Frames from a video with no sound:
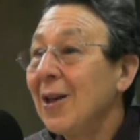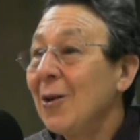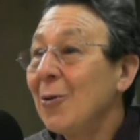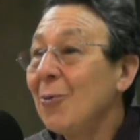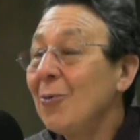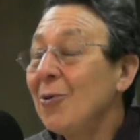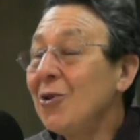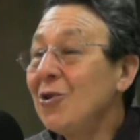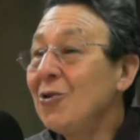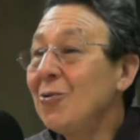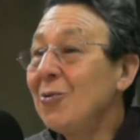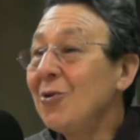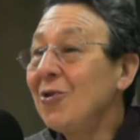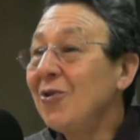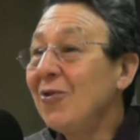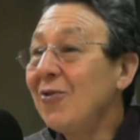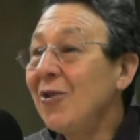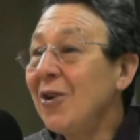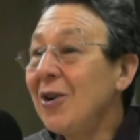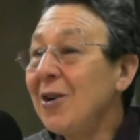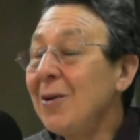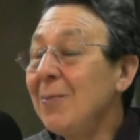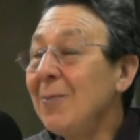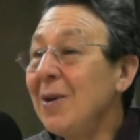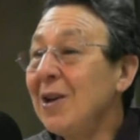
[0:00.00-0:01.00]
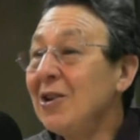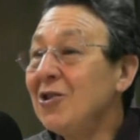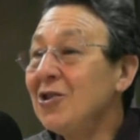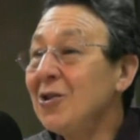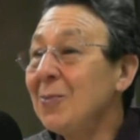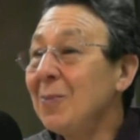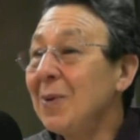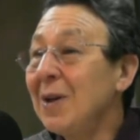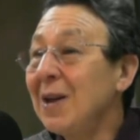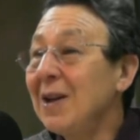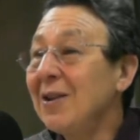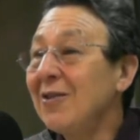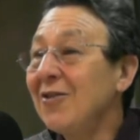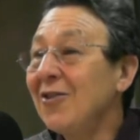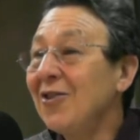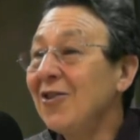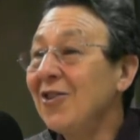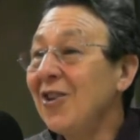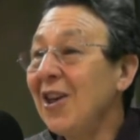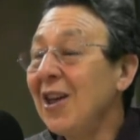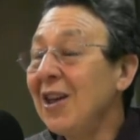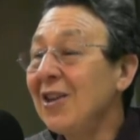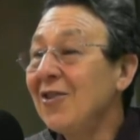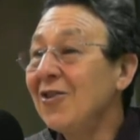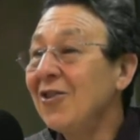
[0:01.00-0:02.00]
which was very much about
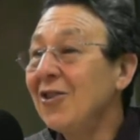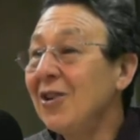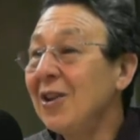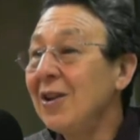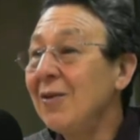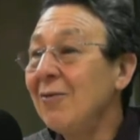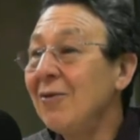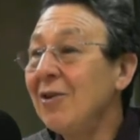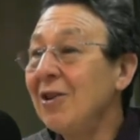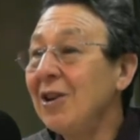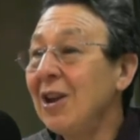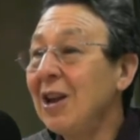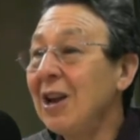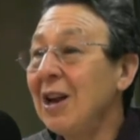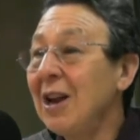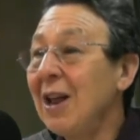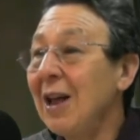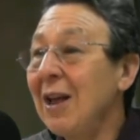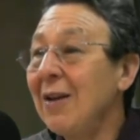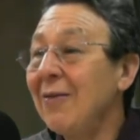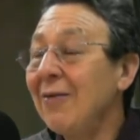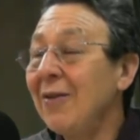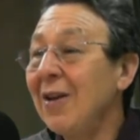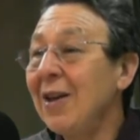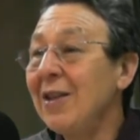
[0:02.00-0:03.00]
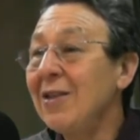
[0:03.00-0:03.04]
science and everyday life.